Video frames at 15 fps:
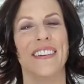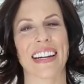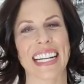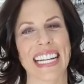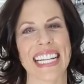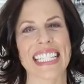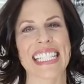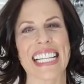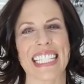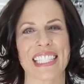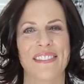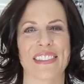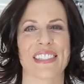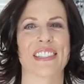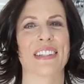Greetings, thanks
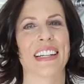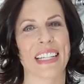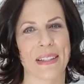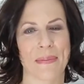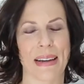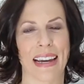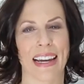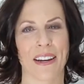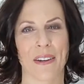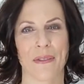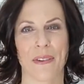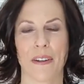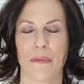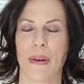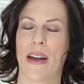for joining me.
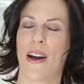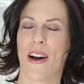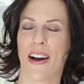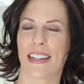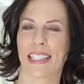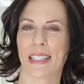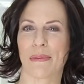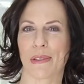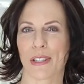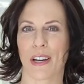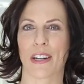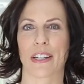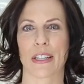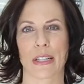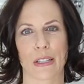One of my awesome
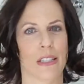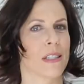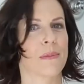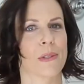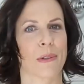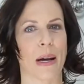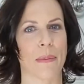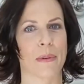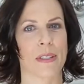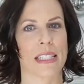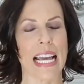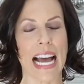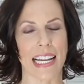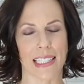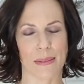Shawna Who's subscribers
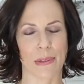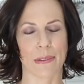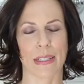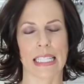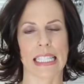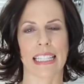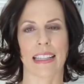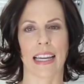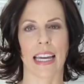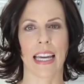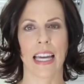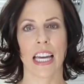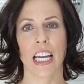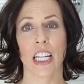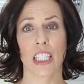asked me recently
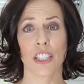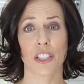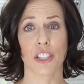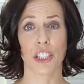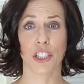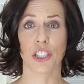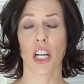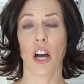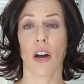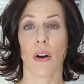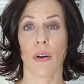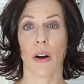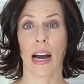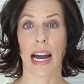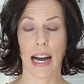to
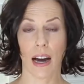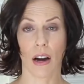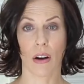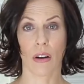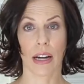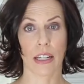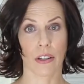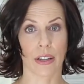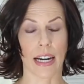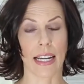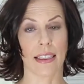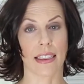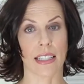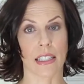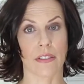show how I
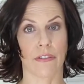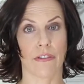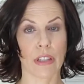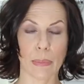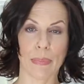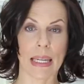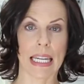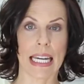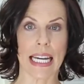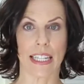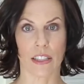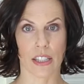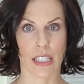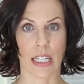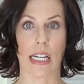create this flippy
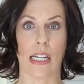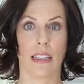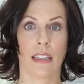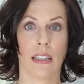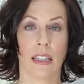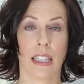hairstyle.